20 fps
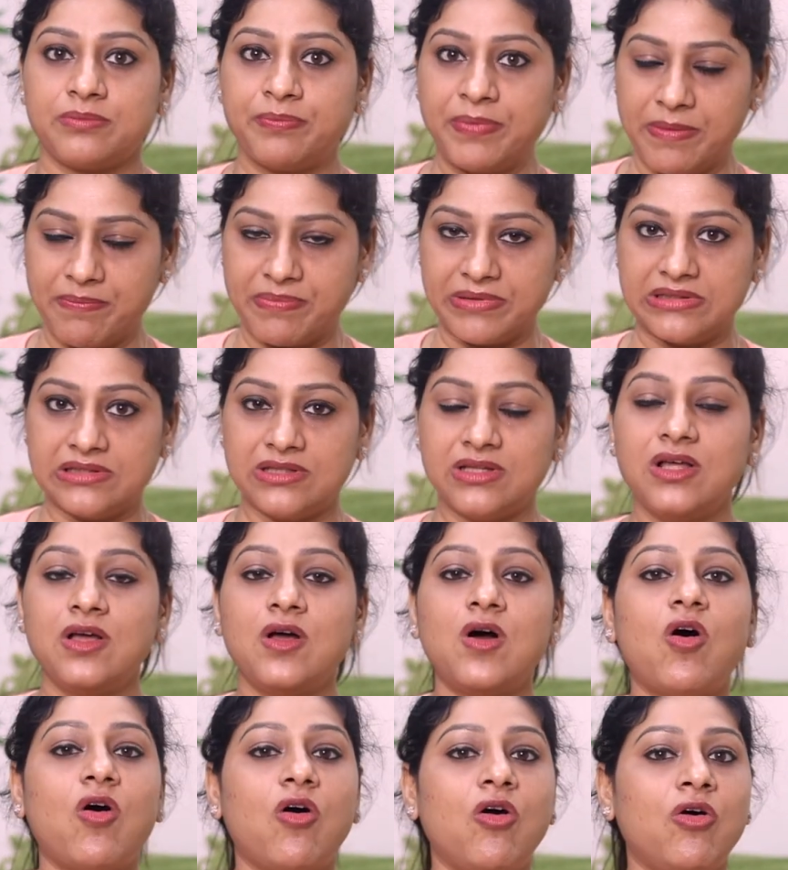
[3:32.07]
people,
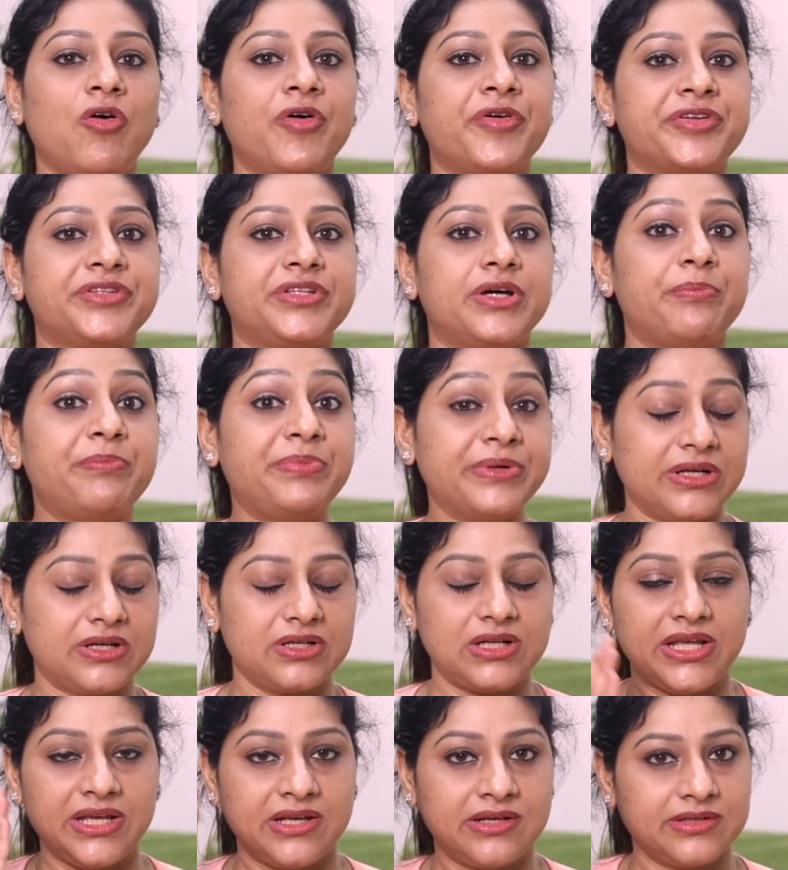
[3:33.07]
or
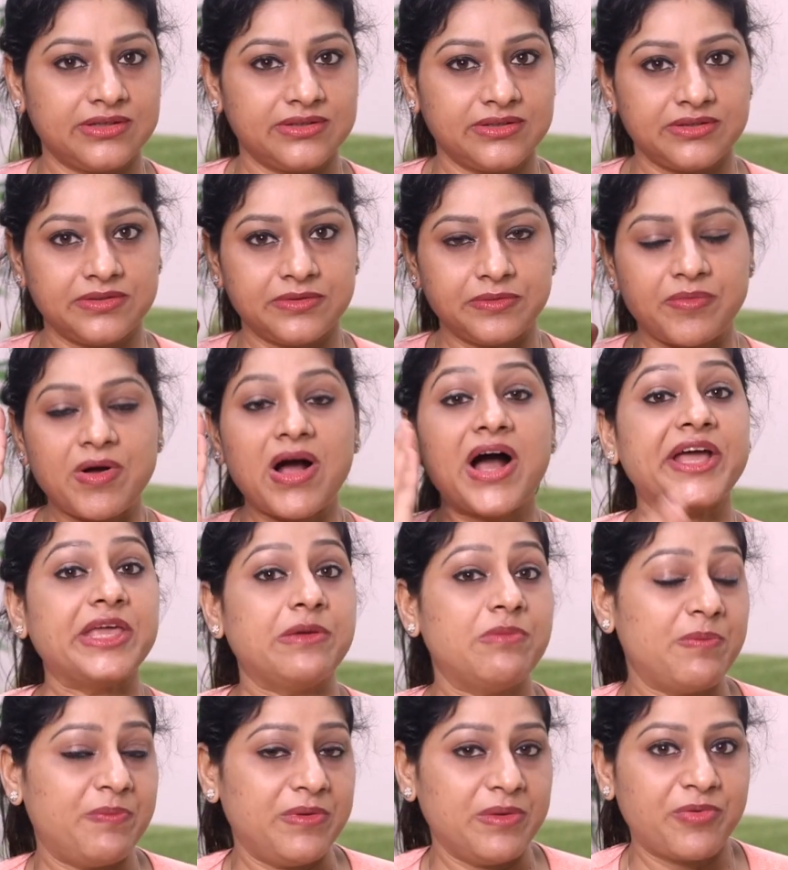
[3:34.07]
the
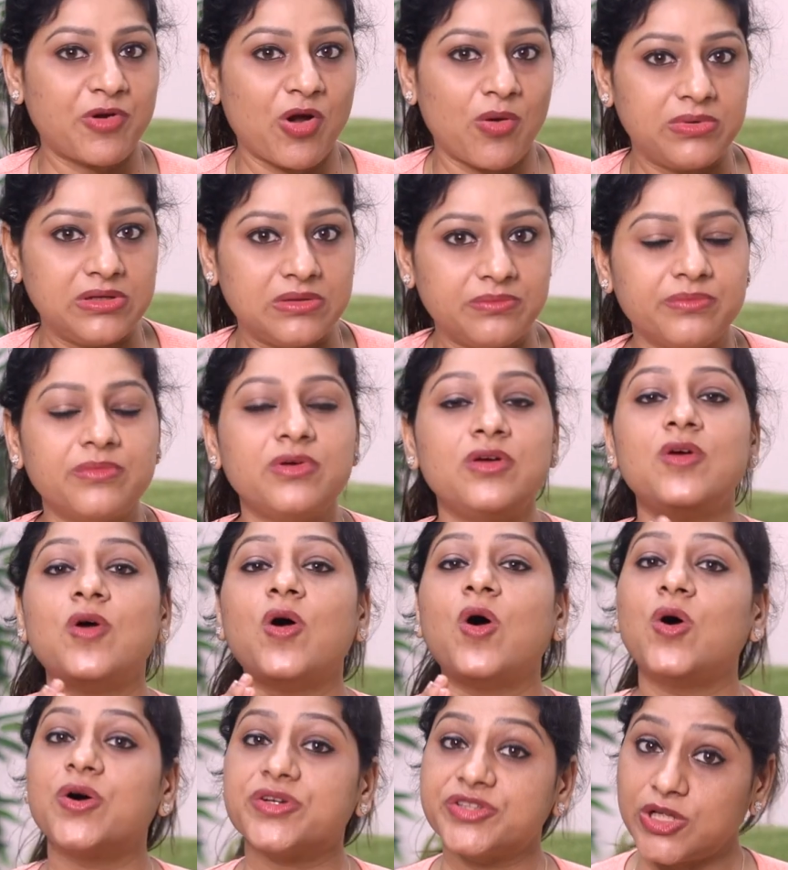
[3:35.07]
high BP problem
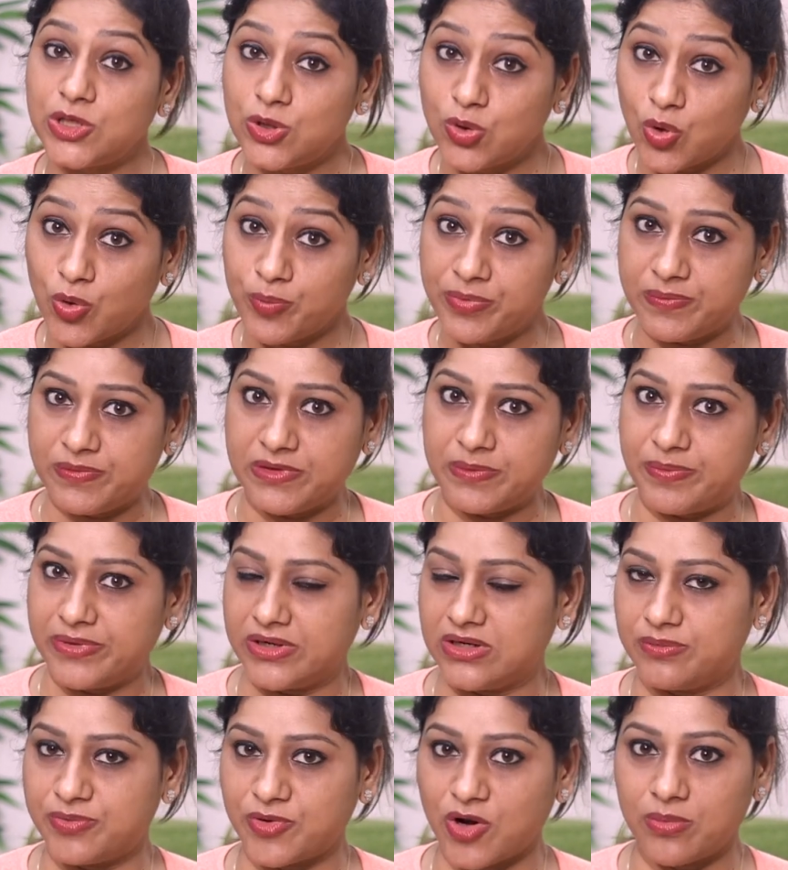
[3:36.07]
or the low
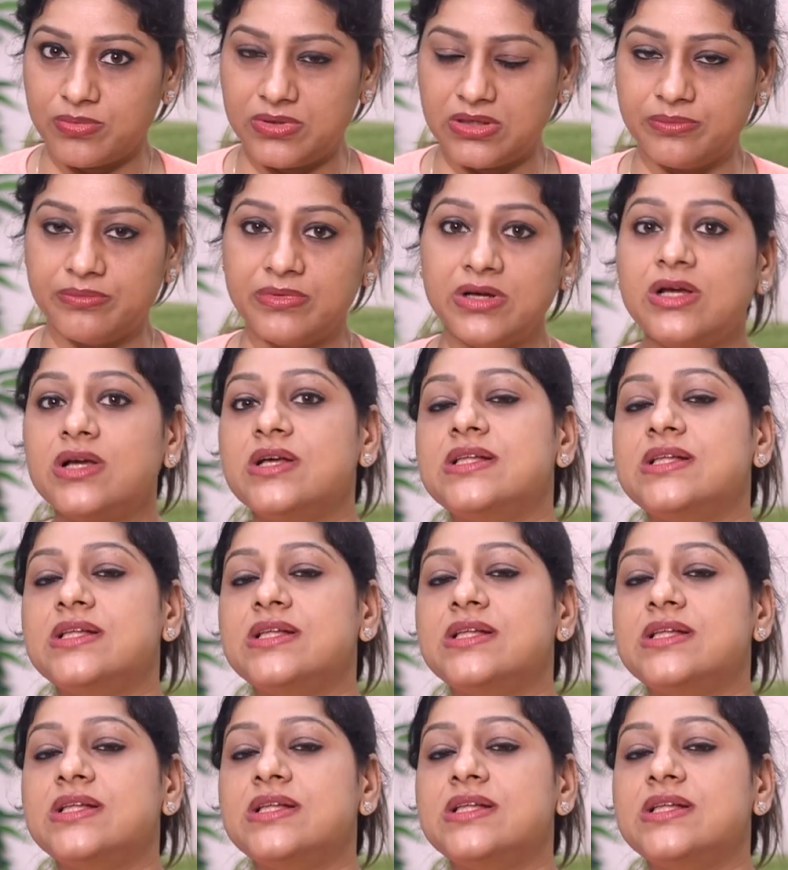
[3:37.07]
BP problem.